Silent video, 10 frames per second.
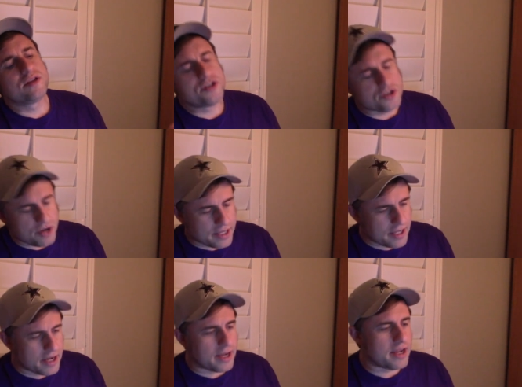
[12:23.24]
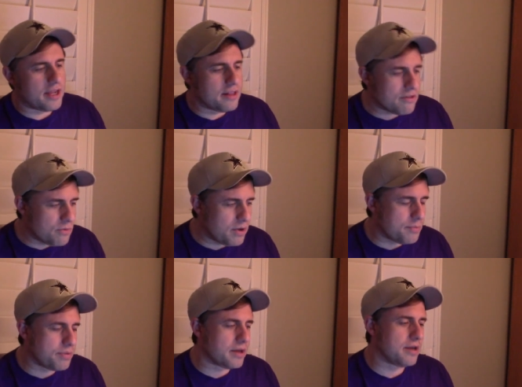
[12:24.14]
trade the guy. He doesn't
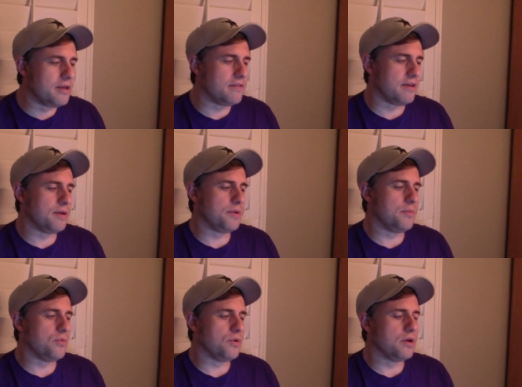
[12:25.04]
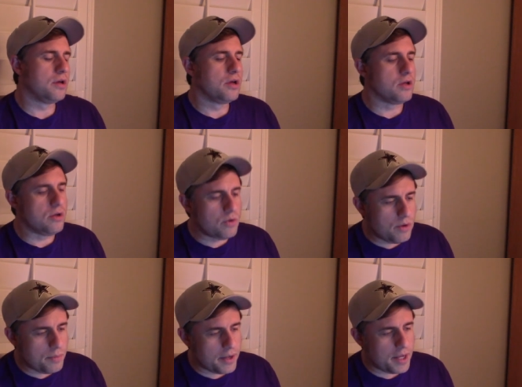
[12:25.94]
want to play any team anymore. You don't
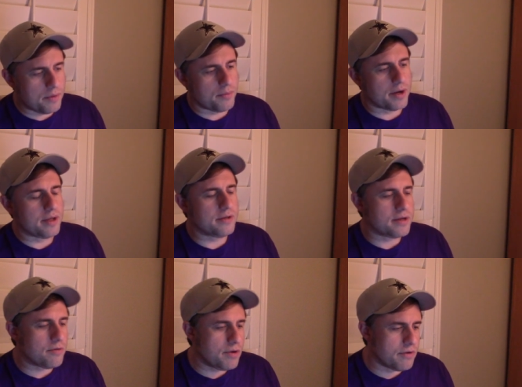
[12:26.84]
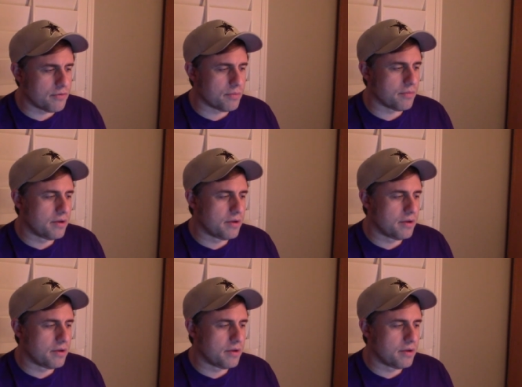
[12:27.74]
want to pay him the money. Get rid of him.